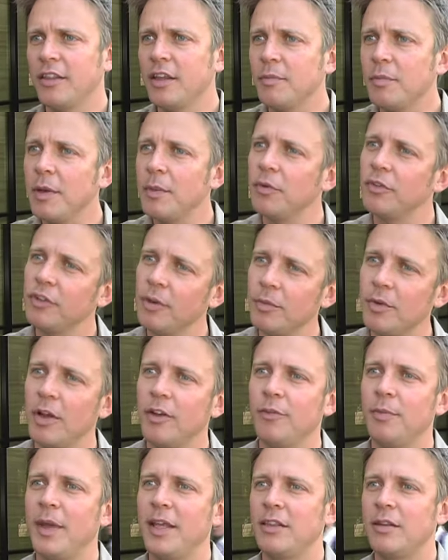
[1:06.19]
I think people
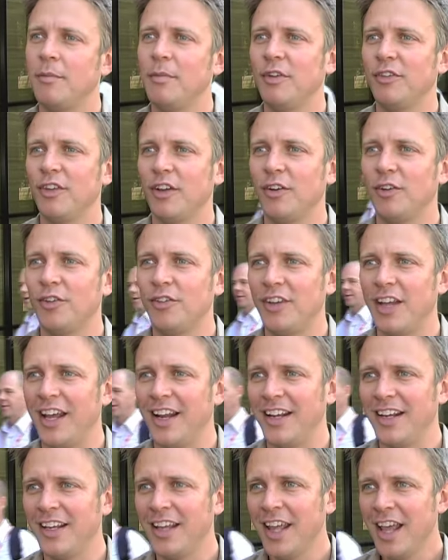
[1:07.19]
sometimes make the
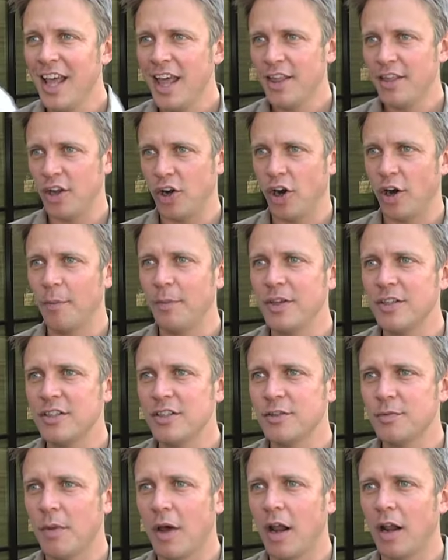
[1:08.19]
misunderstanding that our
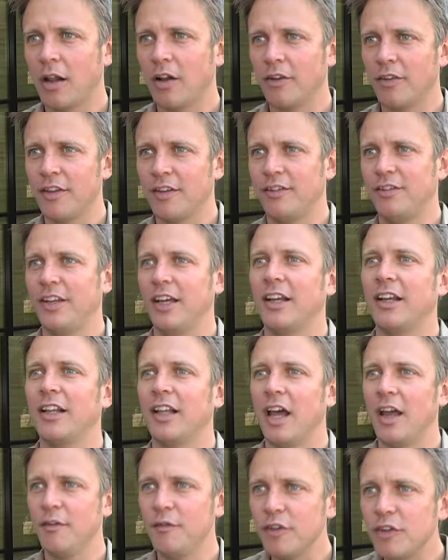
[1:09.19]
business model or that
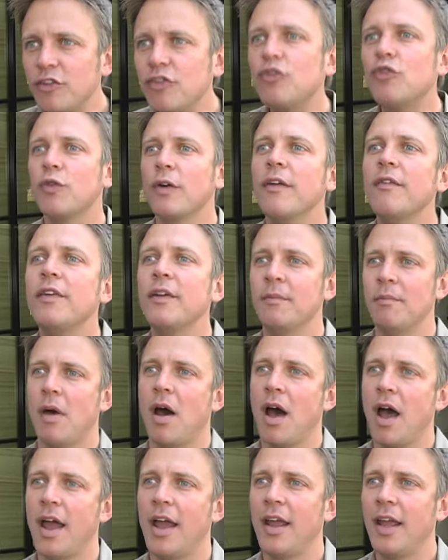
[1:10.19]
Second Life is driven
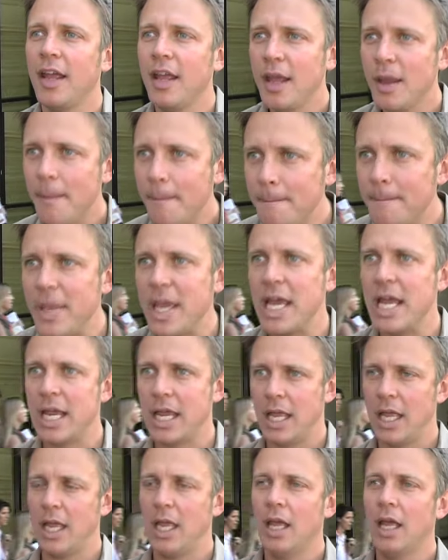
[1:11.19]
by
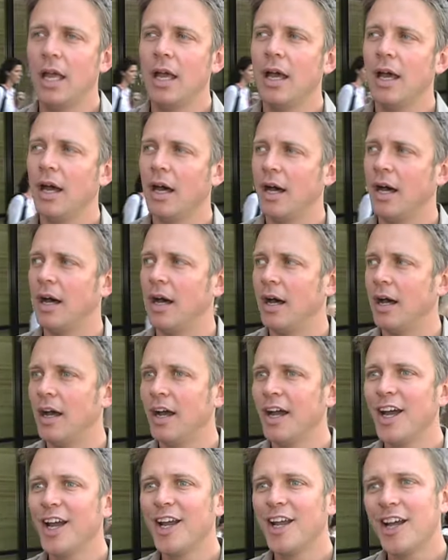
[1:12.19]
big
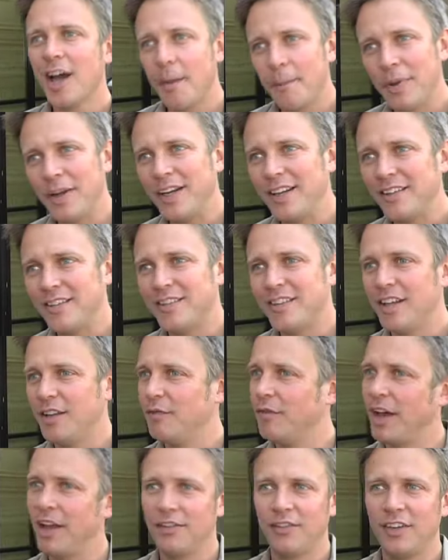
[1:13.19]
companies
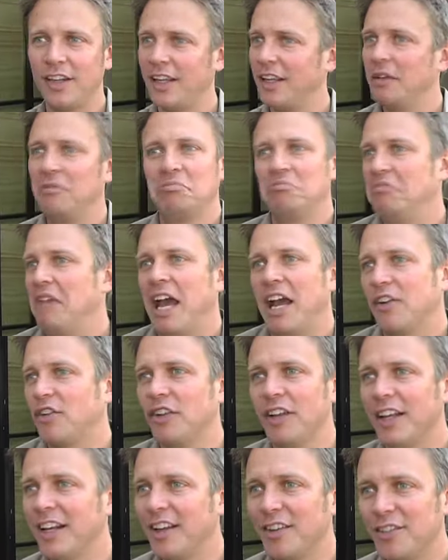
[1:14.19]
investing, and
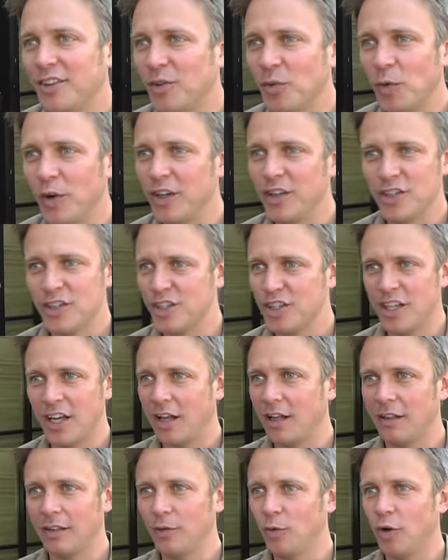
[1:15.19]
actually it isn't. We just
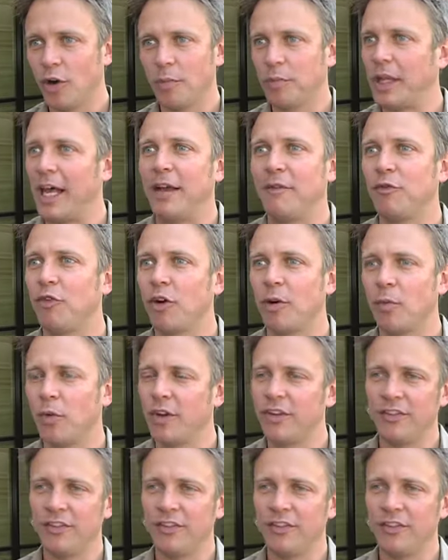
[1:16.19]
sell, we're a platform.